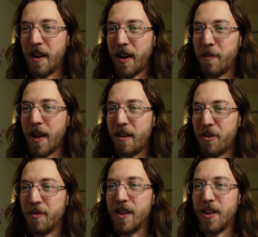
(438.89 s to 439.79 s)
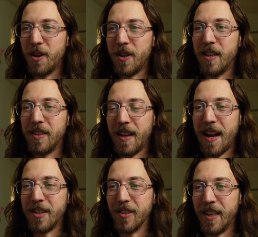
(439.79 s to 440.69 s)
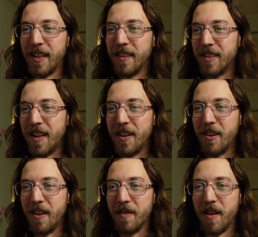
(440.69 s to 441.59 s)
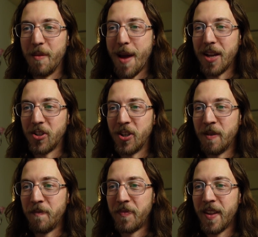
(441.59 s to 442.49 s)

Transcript: Okay, we got our three Neogis, Hatchling, Standard, and, and Master.